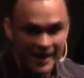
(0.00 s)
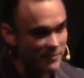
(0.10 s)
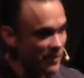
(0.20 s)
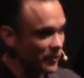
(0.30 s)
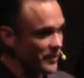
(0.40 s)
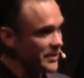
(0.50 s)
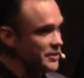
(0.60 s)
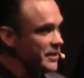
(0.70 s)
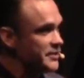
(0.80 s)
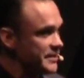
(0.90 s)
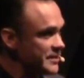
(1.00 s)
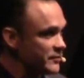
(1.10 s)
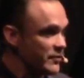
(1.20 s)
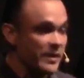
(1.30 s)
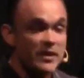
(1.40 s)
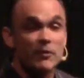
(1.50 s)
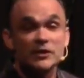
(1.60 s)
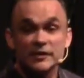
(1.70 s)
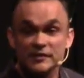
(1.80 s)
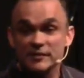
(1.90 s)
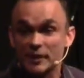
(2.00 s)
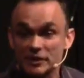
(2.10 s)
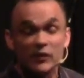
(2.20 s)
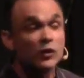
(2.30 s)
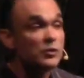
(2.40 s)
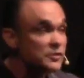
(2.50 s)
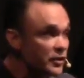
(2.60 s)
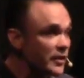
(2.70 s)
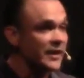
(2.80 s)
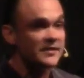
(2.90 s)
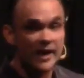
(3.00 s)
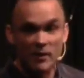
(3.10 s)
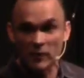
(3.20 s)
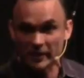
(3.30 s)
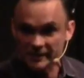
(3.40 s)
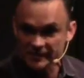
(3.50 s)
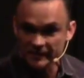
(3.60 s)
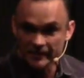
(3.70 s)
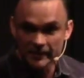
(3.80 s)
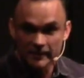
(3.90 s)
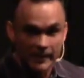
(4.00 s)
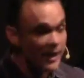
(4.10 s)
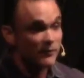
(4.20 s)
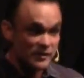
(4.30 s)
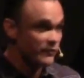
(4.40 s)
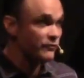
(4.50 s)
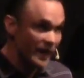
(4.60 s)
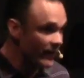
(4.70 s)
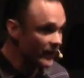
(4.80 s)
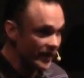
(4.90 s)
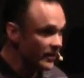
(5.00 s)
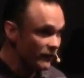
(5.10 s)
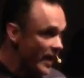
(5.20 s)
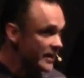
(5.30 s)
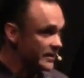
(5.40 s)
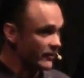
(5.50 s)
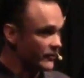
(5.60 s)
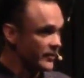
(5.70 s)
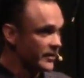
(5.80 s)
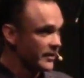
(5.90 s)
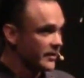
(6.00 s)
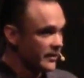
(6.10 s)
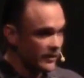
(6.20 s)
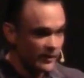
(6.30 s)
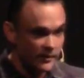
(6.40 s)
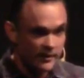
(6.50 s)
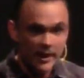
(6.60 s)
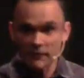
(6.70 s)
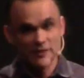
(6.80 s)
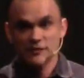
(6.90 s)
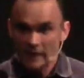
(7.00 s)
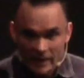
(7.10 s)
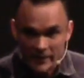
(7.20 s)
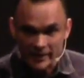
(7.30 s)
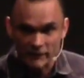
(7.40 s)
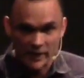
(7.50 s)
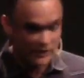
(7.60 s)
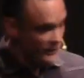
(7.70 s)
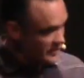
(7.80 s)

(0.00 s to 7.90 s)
I had people trying to share Jesus with me that were just as much a loser as I was. It was very ineffective. It was very ineffective.